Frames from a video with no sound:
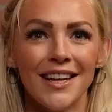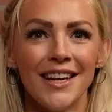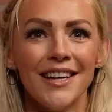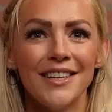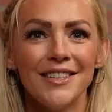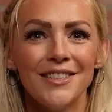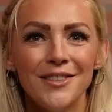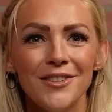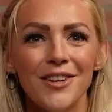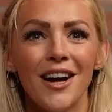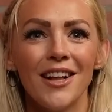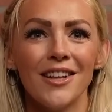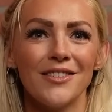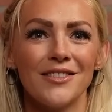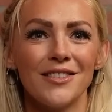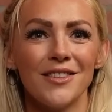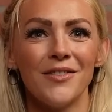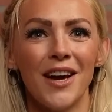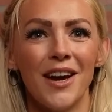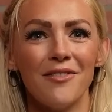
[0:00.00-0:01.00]

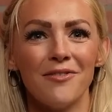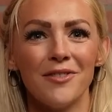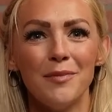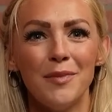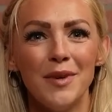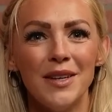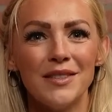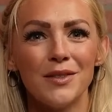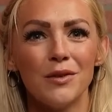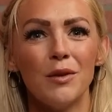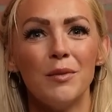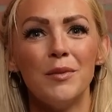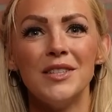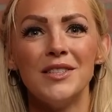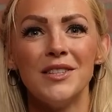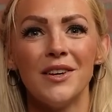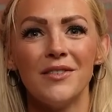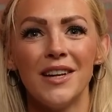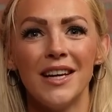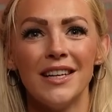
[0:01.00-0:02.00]
$2 of every pizza will be
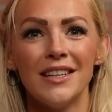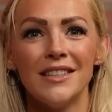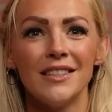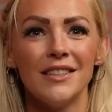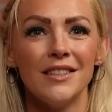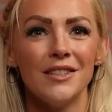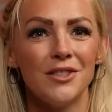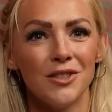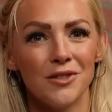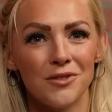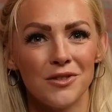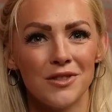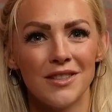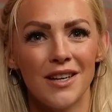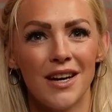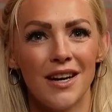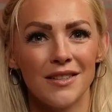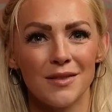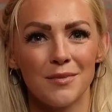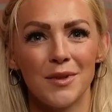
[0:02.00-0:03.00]
donated to the Children's
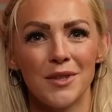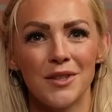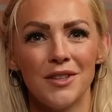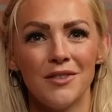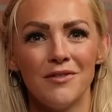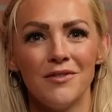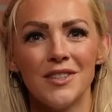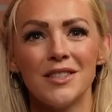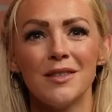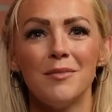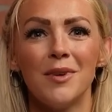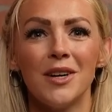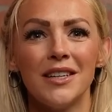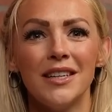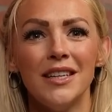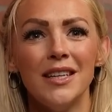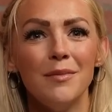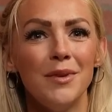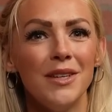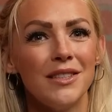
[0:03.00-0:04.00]
Hospital. Visit
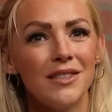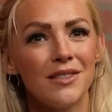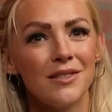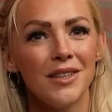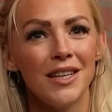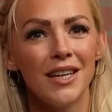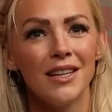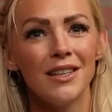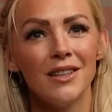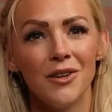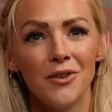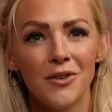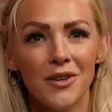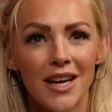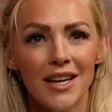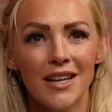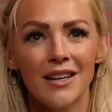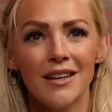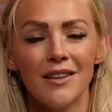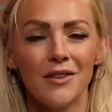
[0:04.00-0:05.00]
Marquee Pizzeria,
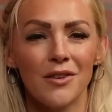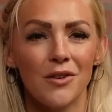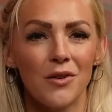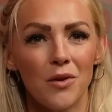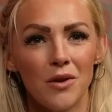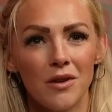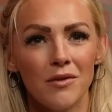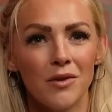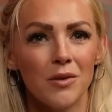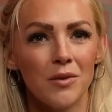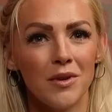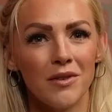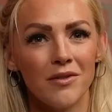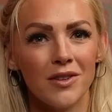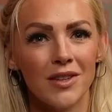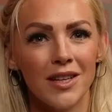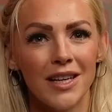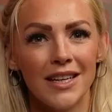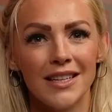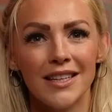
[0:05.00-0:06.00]
located in the Coralville River
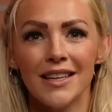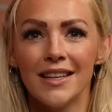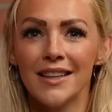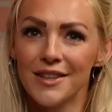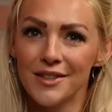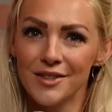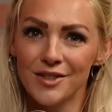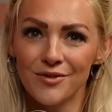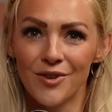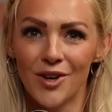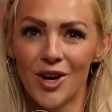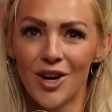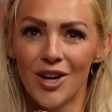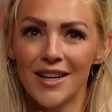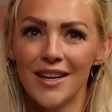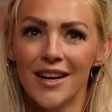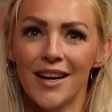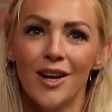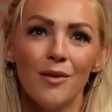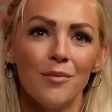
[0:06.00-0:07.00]
Landing, this fall
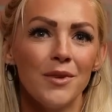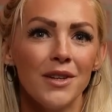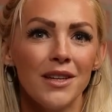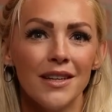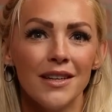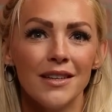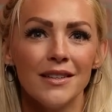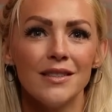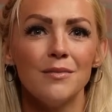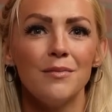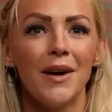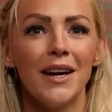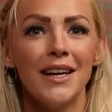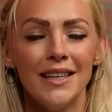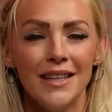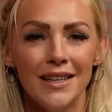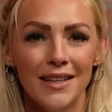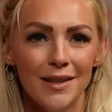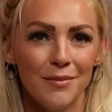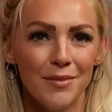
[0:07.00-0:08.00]
and help the kids by
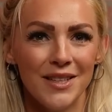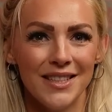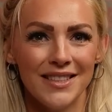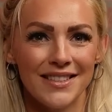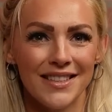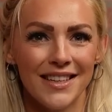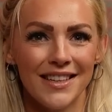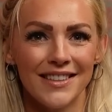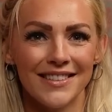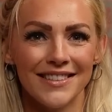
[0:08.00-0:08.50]
eating pizza.